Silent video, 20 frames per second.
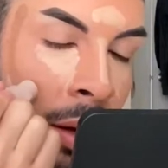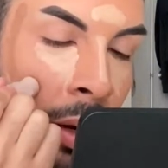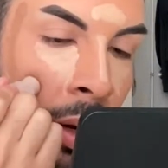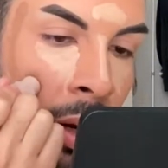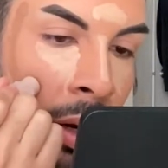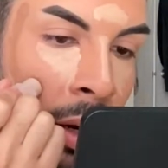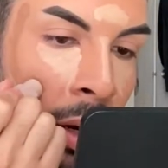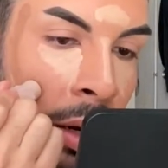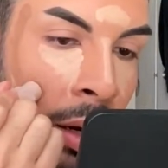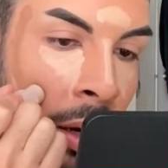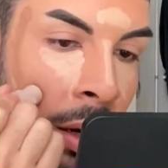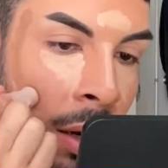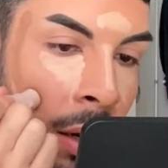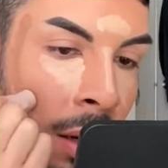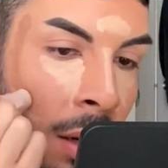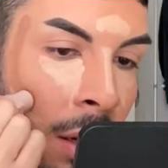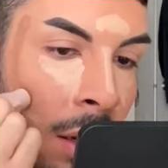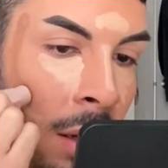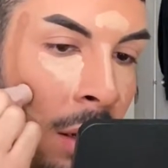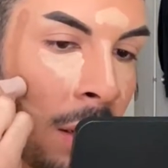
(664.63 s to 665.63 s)
and then
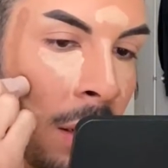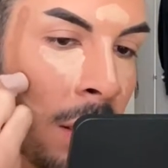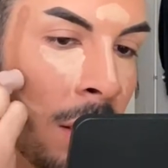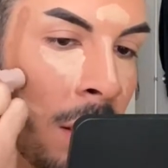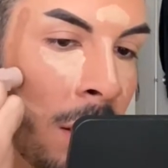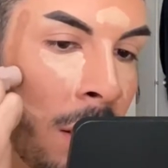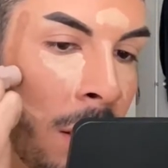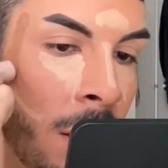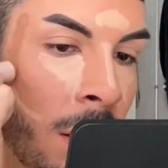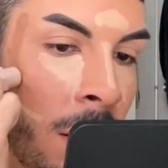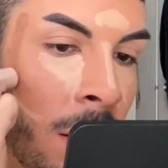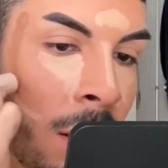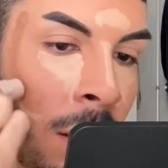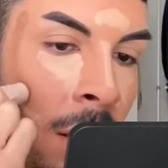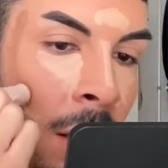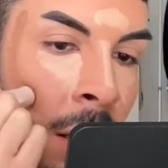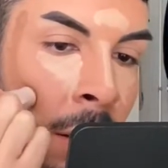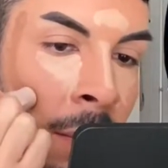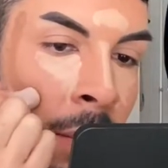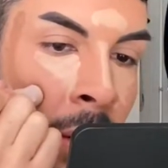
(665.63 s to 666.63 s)

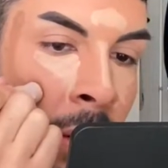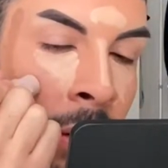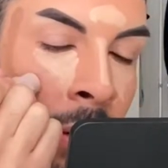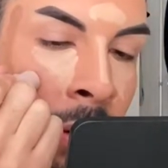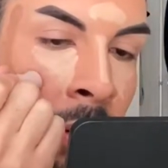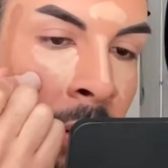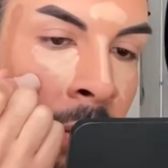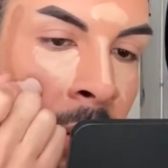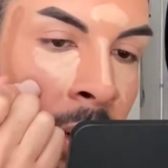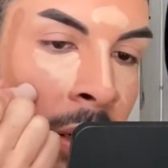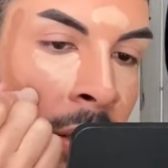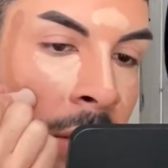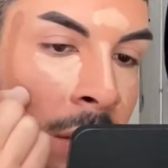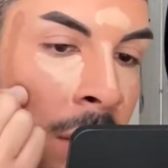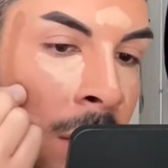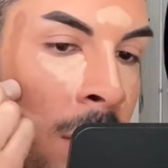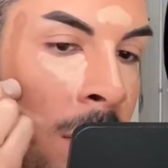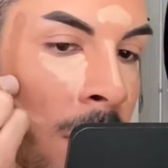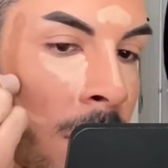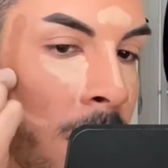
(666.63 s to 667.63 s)
up under my
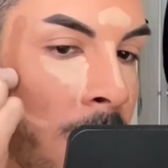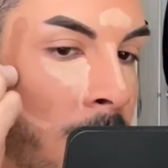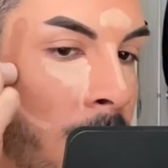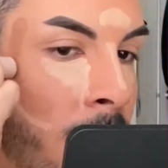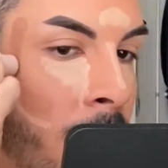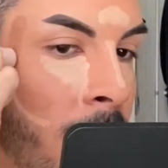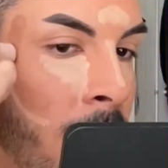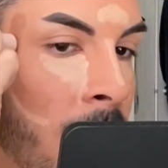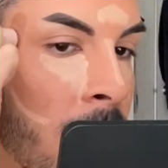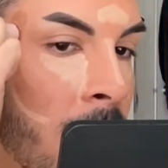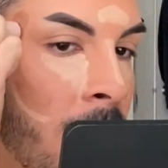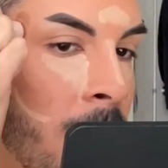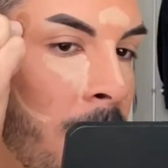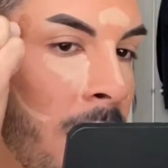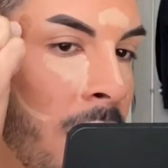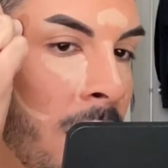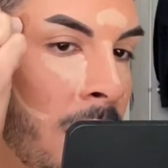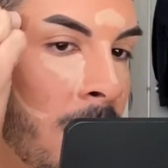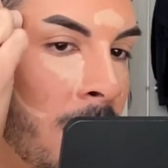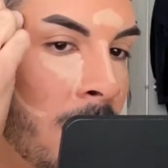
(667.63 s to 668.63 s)
cheek. So basically
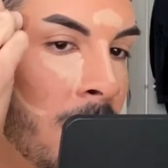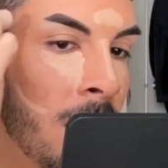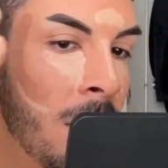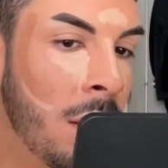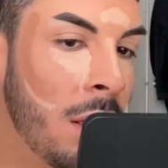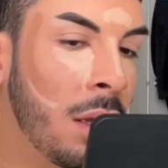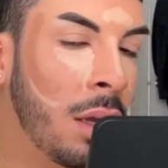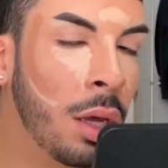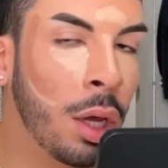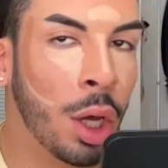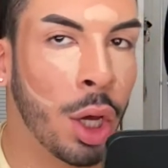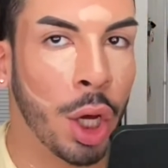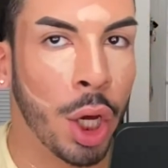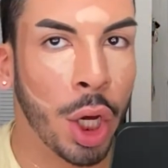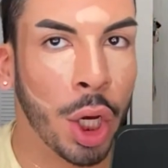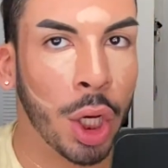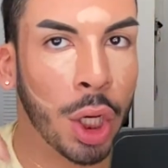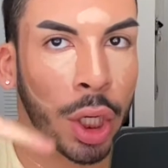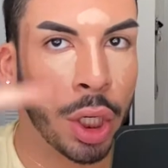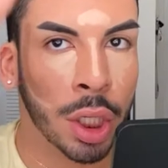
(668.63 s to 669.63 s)
making it
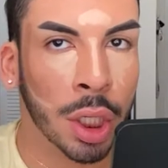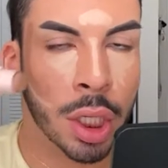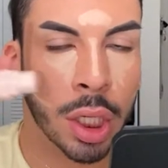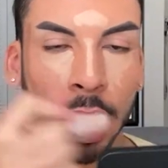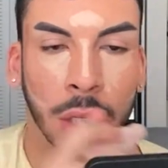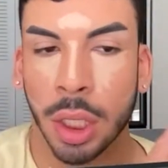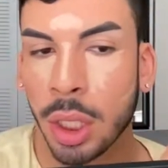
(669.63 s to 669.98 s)
a hook.